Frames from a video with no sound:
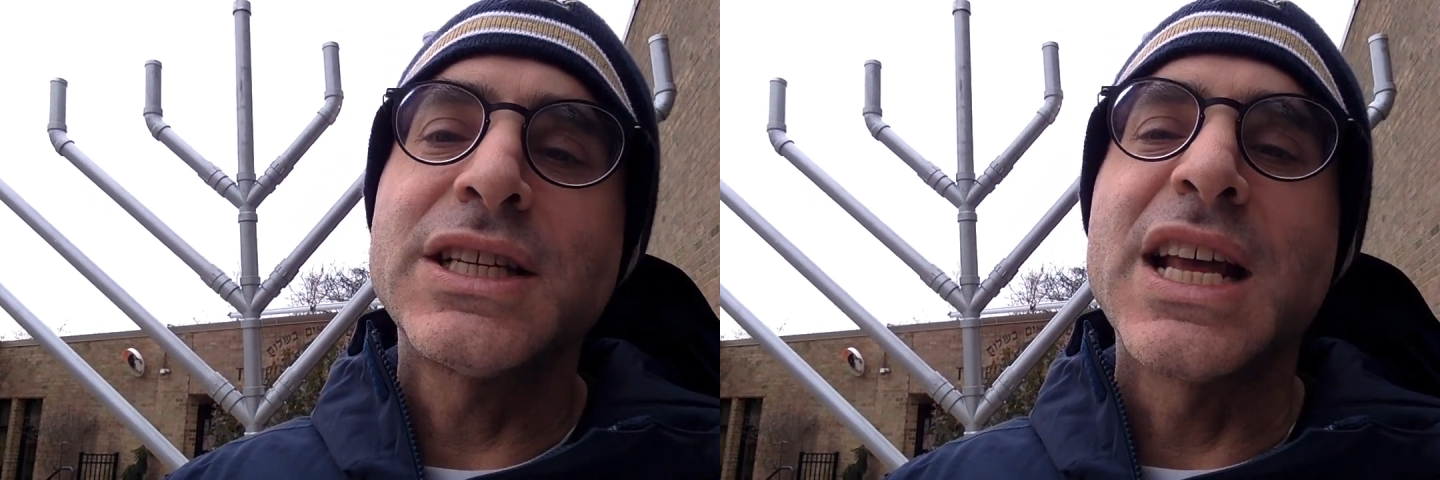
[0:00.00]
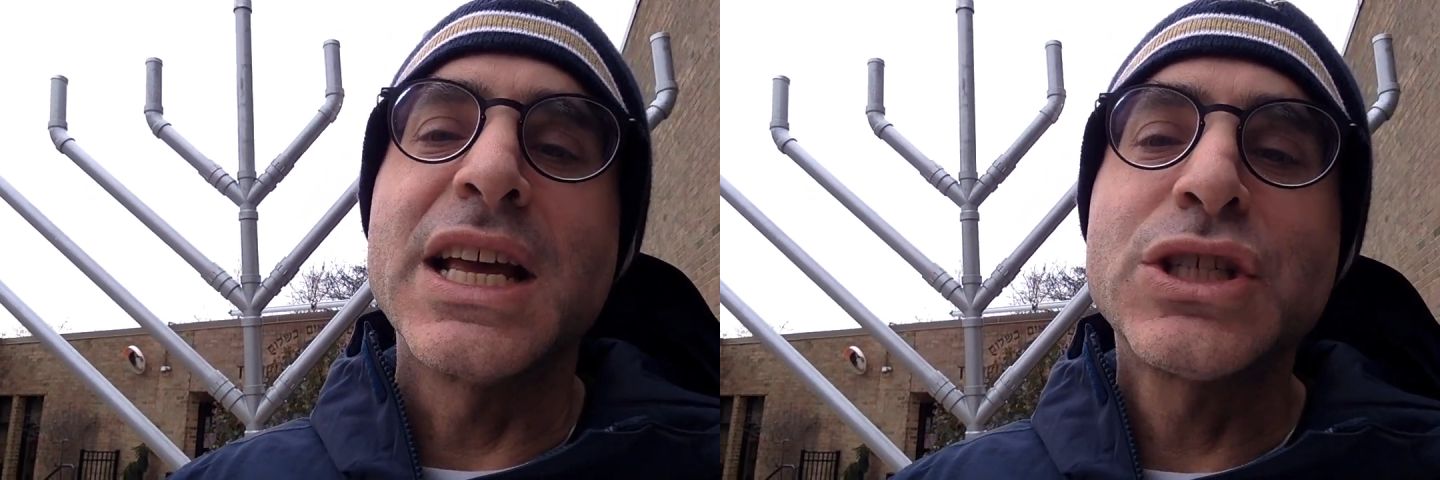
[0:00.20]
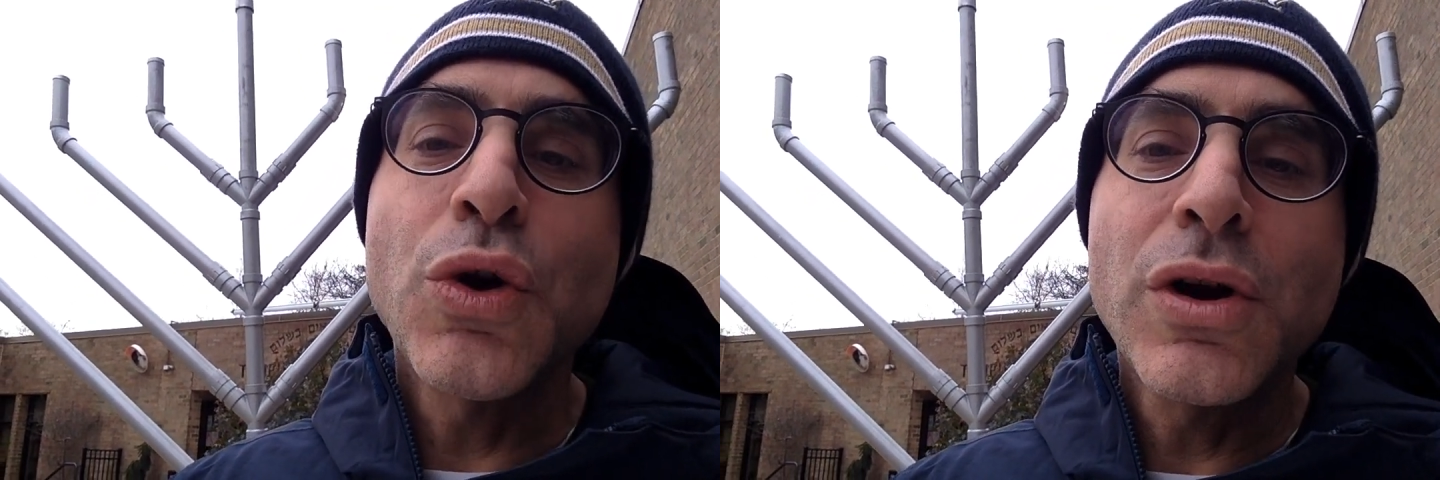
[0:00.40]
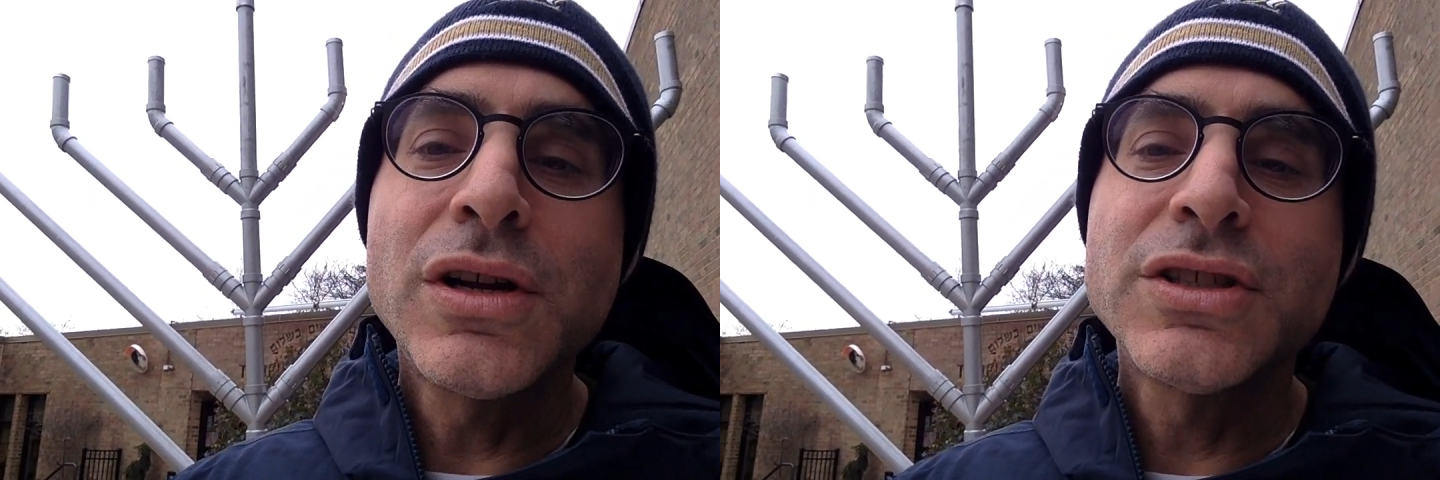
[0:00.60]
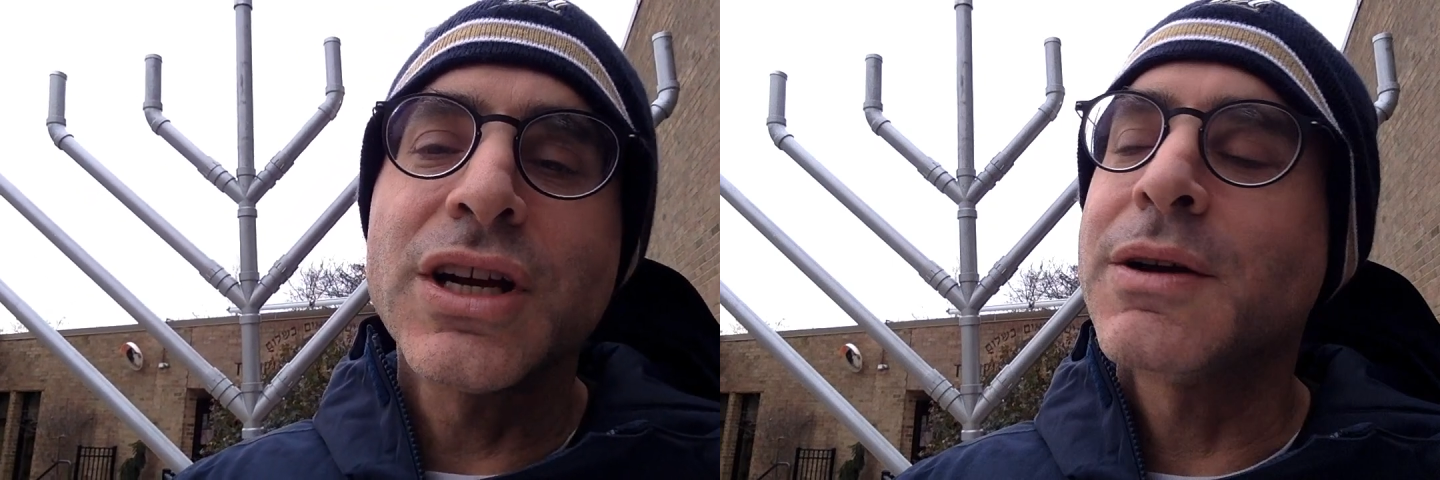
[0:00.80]
the
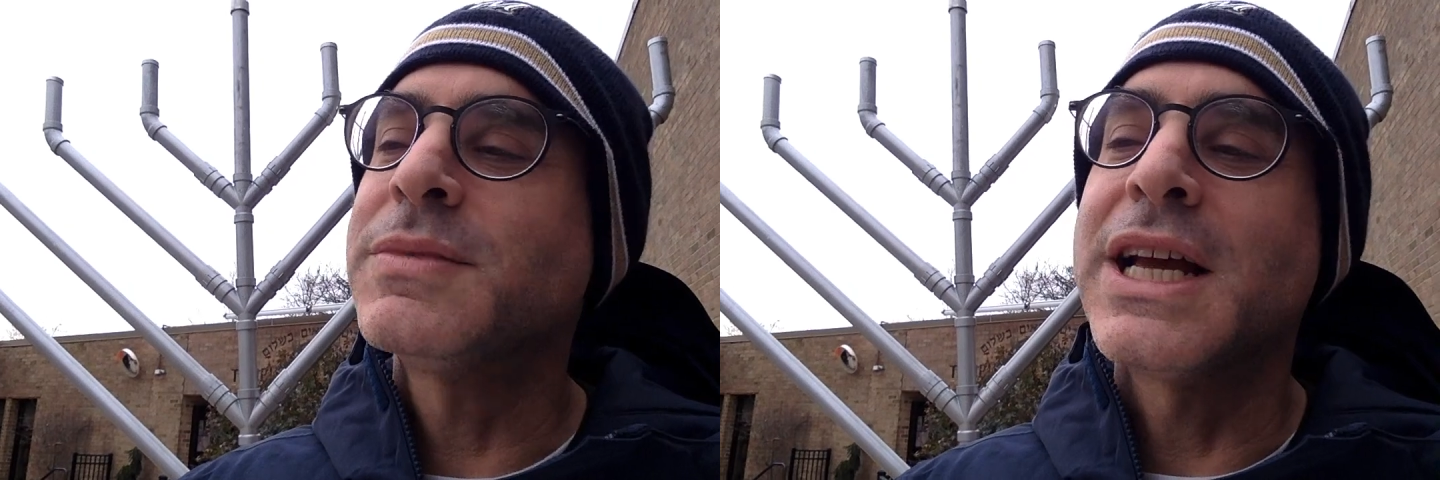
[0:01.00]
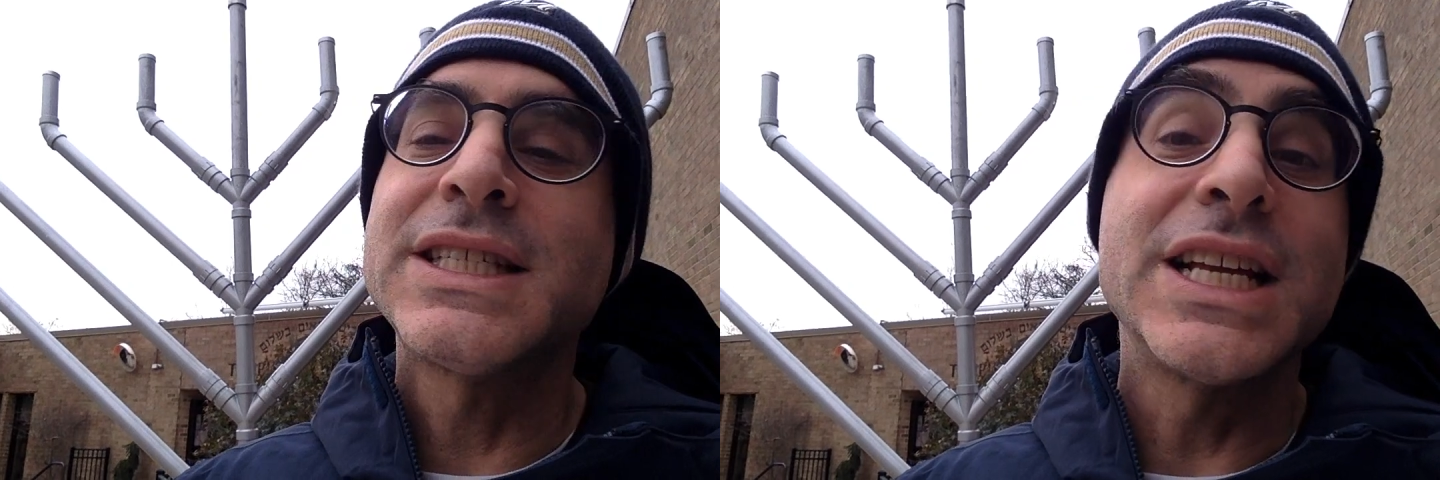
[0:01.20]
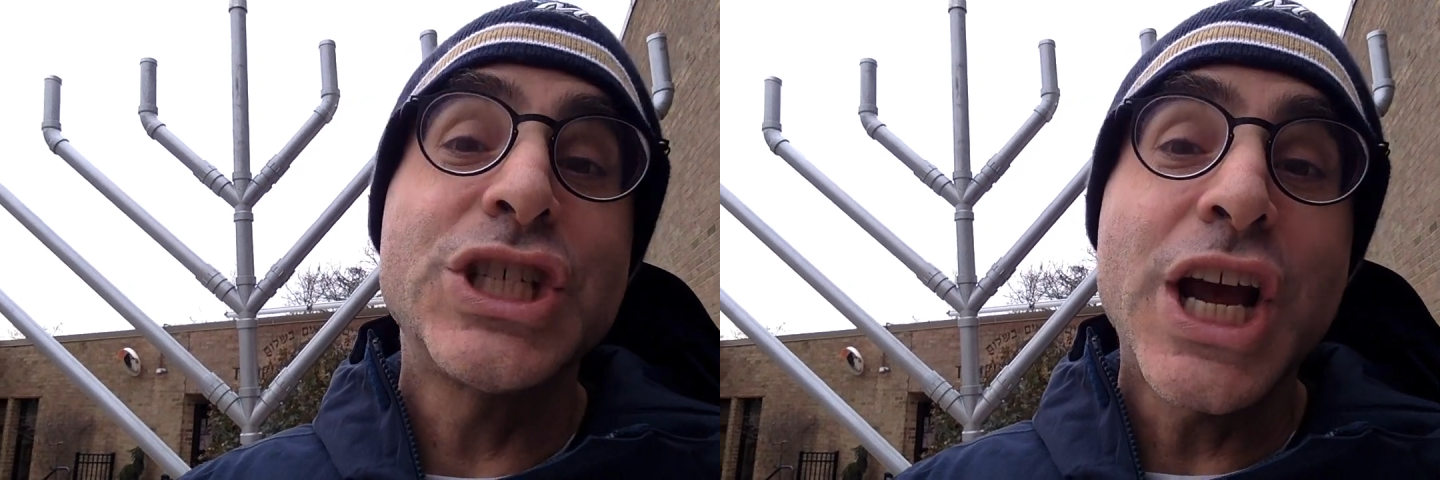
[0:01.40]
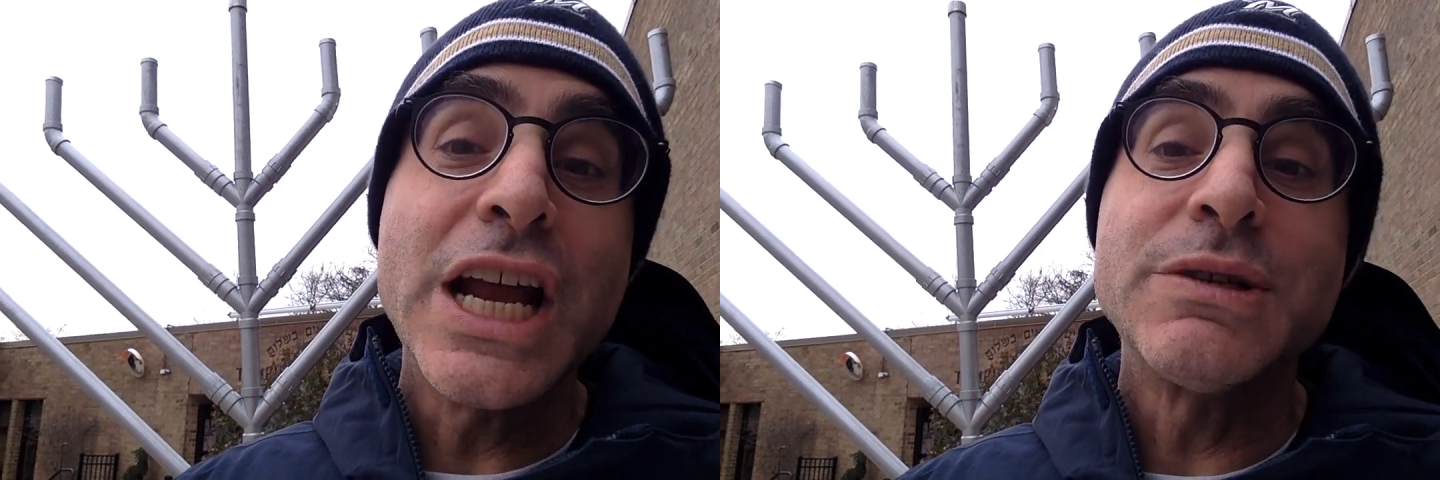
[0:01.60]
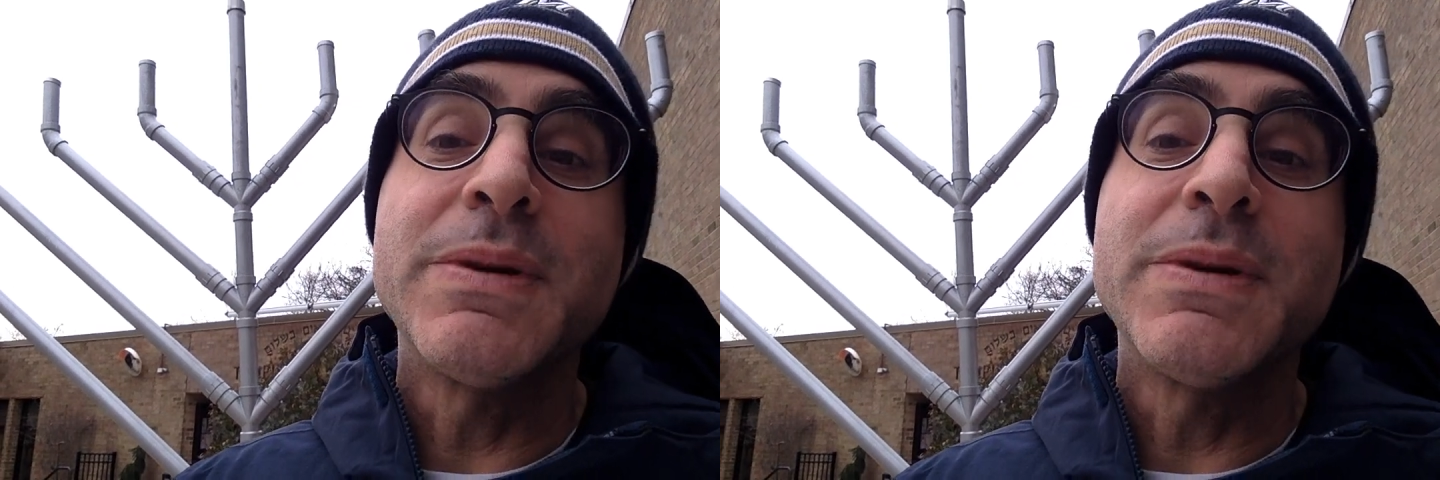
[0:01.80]
historical circumstance had changed,